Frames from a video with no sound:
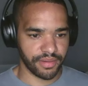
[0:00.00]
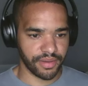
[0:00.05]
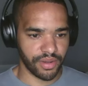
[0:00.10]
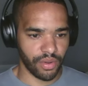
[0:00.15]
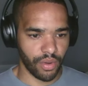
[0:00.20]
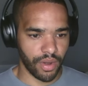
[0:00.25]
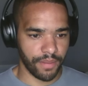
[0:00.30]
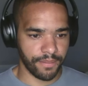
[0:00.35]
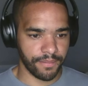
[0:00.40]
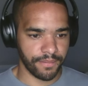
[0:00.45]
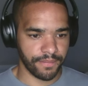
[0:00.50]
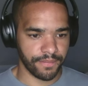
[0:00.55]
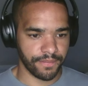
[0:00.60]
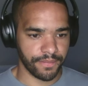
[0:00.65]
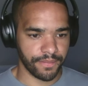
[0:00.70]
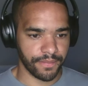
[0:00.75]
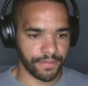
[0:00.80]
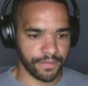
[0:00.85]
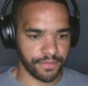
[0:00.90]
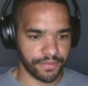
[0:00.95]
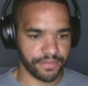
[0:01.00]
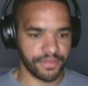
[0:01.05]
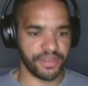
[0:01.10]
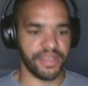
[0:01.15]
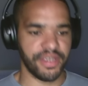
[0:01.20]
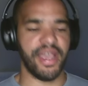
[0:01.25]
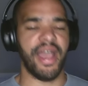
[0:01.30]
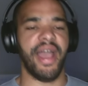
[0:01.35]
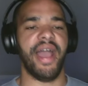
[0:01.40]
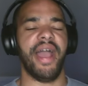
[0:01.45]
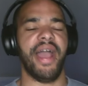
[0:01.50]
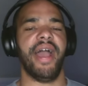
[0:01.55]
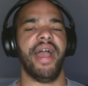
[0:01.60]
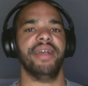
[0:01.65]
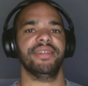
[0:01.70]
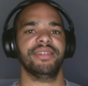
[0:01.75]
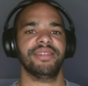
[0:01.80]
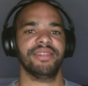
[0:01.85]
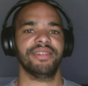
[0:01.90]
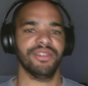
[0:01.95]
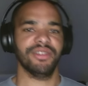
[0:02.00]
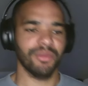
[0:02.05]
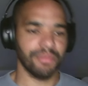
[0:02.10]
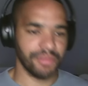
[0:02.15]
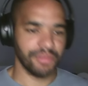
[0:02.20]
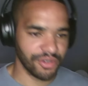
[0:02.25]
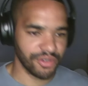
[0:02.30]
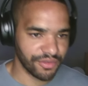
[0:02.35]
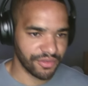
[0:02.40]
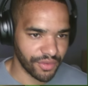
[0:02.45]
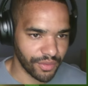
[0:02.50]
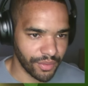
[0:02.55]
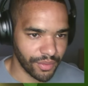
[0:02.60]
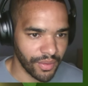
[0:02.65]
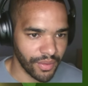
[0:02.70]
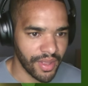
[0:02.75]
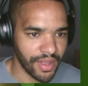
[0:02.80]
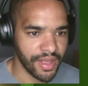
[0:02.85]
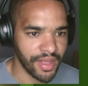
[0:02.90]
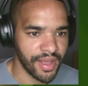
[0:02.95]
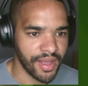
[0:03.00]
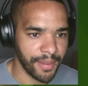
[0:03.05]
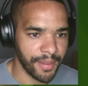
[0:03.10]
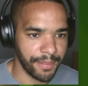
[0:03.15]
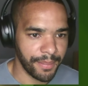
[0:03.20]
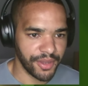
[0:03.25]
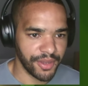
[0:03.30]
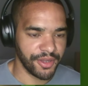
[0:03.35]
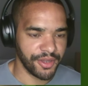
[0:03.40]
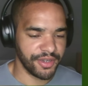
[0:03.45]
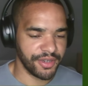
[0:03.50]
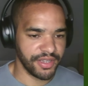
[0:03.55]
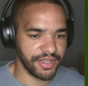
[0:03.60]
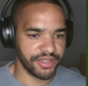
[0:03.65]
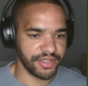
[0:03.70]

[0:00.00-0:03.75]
Go on. Yes, it's a beautiful birdie.